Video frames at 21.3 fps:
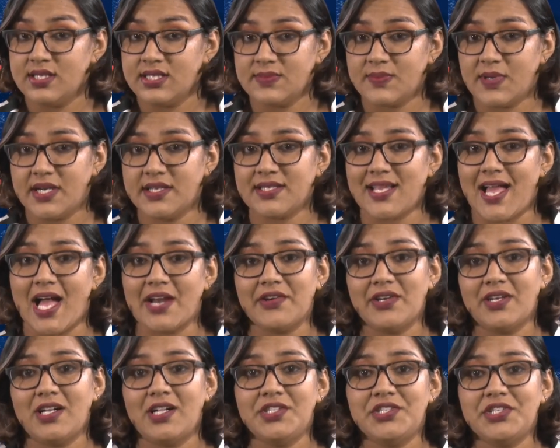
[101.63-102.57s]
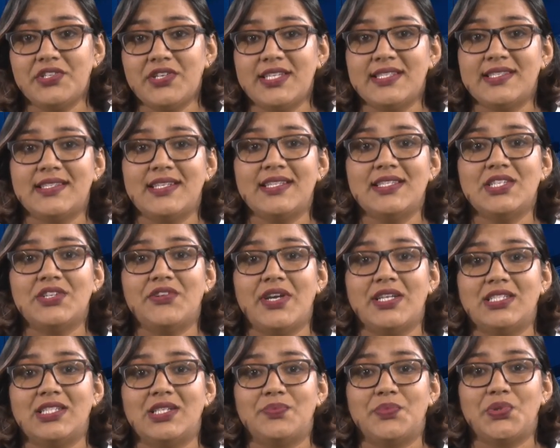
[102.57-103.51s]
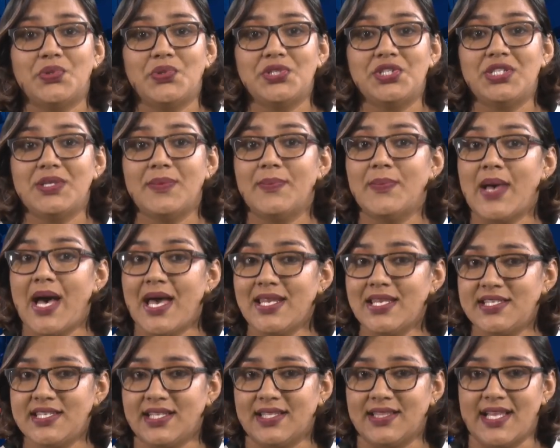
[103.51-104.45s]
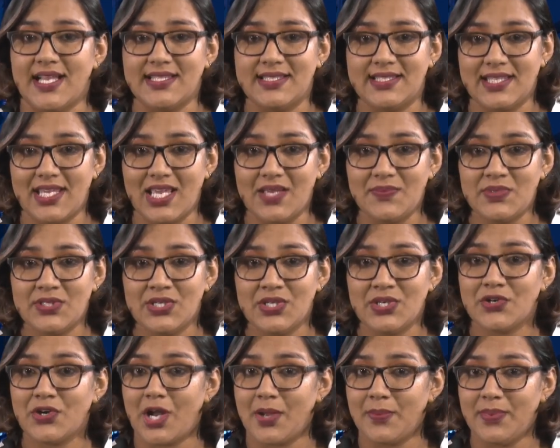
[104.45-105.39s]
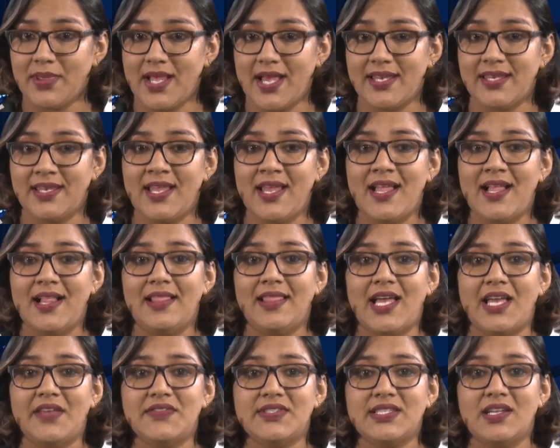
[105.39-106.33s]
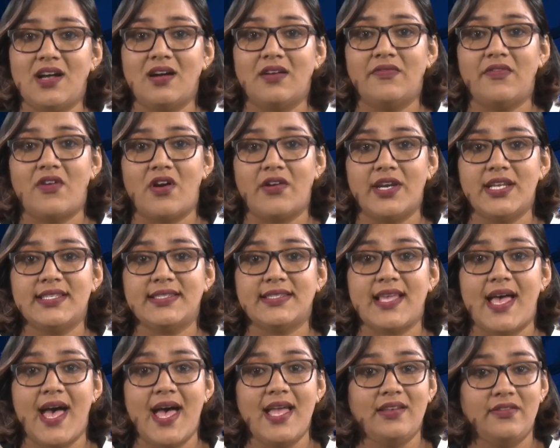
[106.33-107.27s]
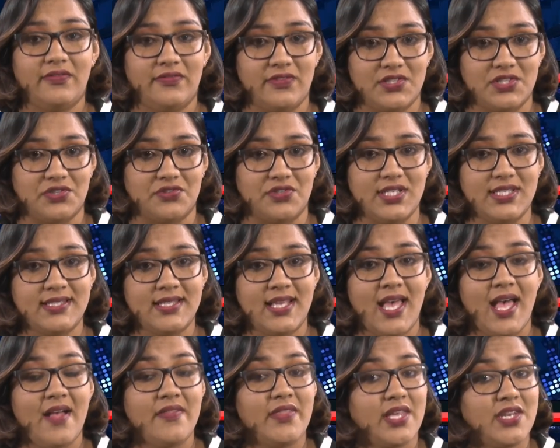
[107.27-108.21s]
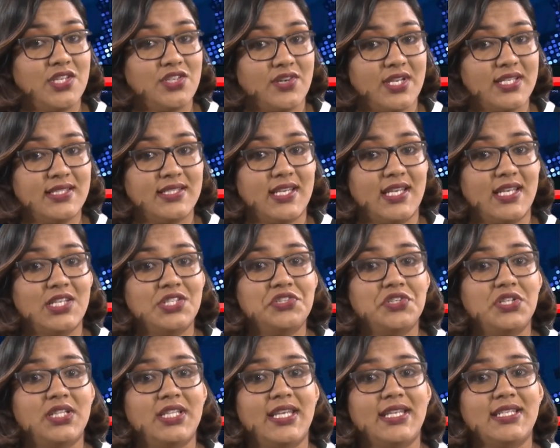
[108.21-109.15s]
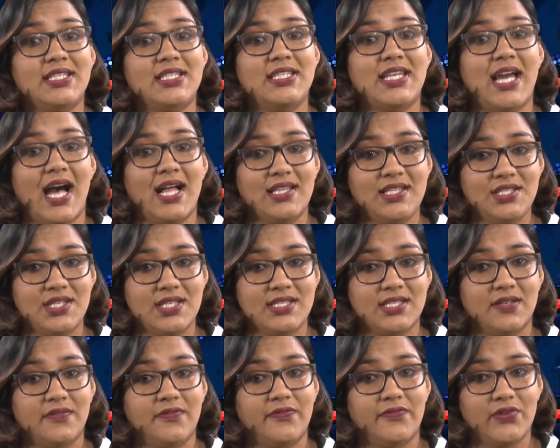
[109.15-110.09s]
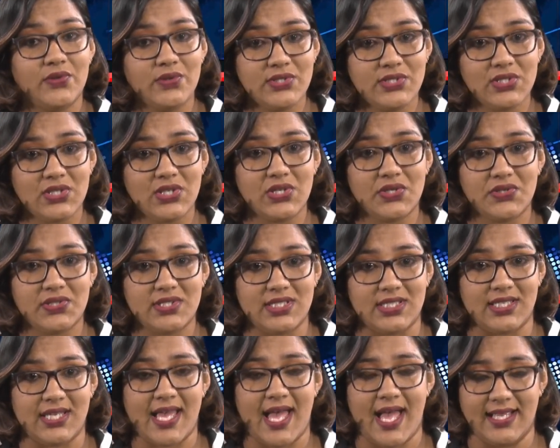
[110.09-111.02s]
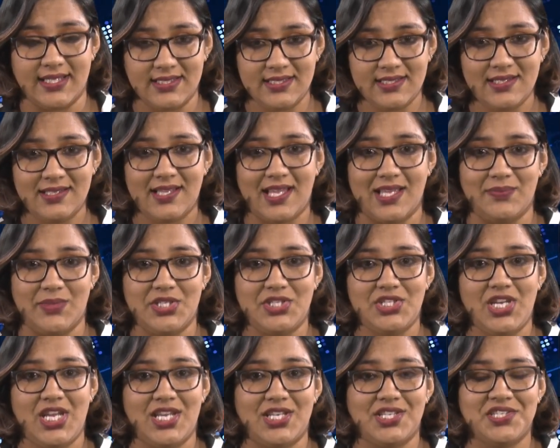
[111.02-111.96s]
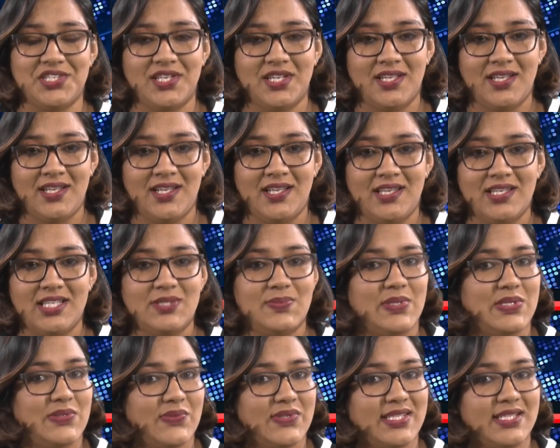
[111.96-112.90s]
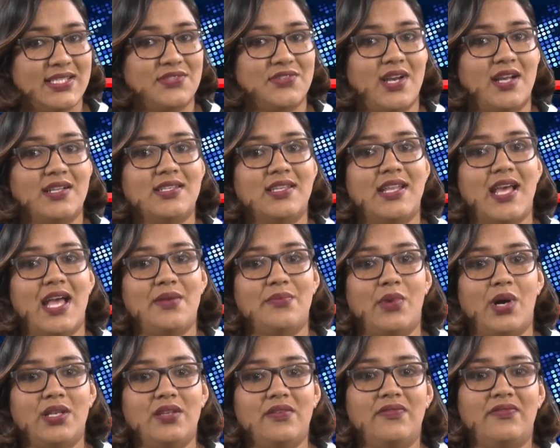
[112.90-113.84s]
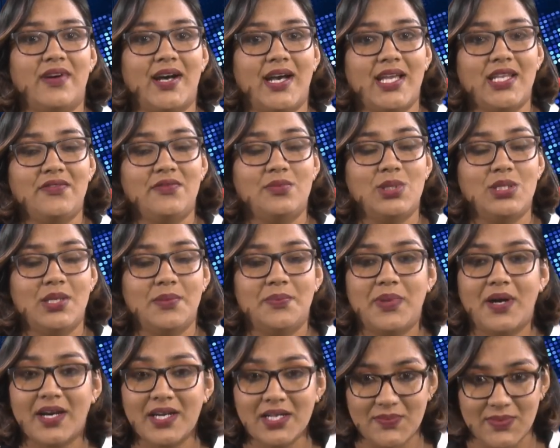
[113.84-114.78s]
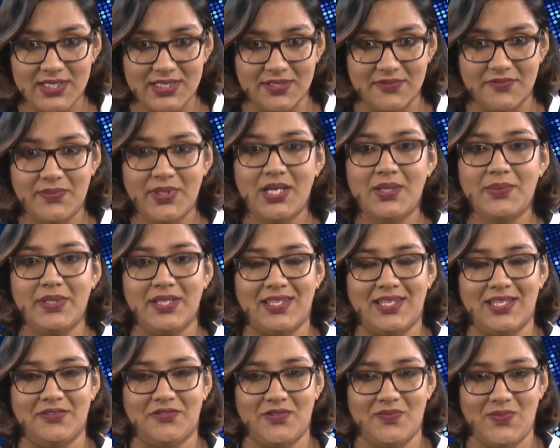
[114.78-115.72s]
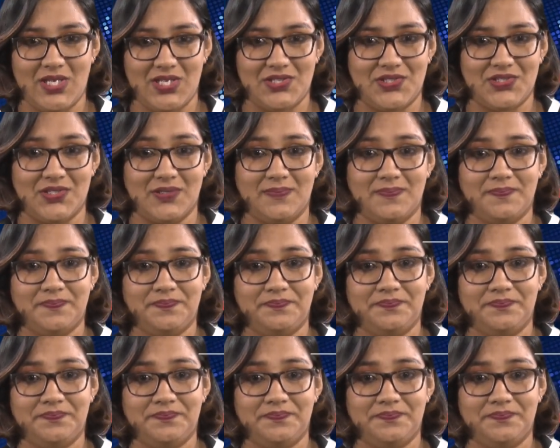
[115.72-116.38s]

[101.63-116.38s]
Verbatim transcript: Smart agriculture is an integrated approach to managing landscapes, cropland, livestock, forests, and fisheries that address the interlinked challenges of food security and climate change. This piece was extracted and modified from the Department of Public Information.